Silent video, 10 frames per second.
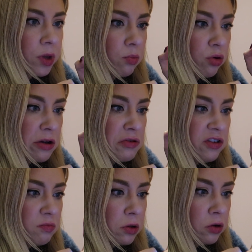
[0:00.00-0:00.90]

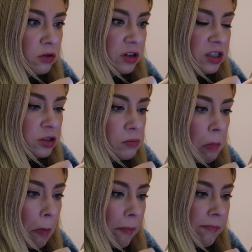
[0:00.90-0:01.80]
Brownies, blondies.
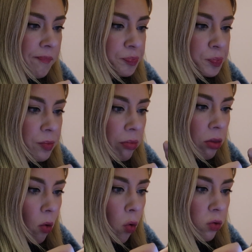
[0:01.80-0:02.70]

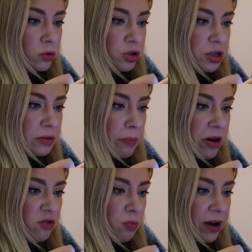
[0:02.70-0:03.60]
She did
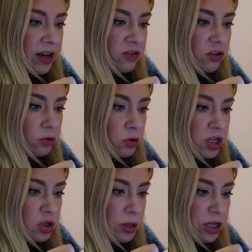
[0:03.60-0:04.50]
mince pies at
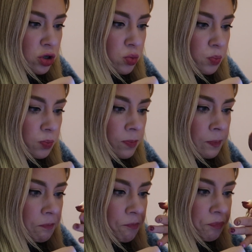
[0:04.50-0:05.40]
Christmas.
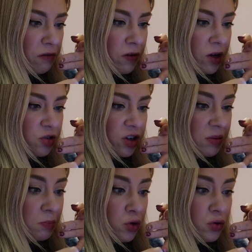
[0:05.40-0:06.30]
Fudge
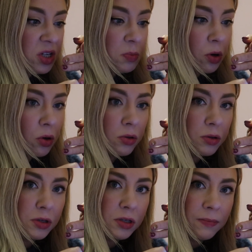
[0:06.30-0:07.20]
and boozy
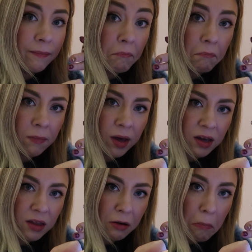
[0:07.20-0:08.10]
balls.
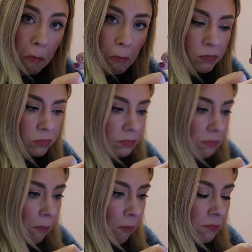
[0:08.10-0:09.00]
Hi there.
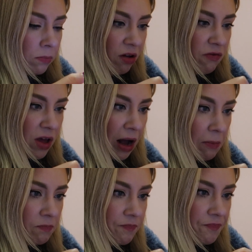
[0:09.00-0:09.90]
Love that.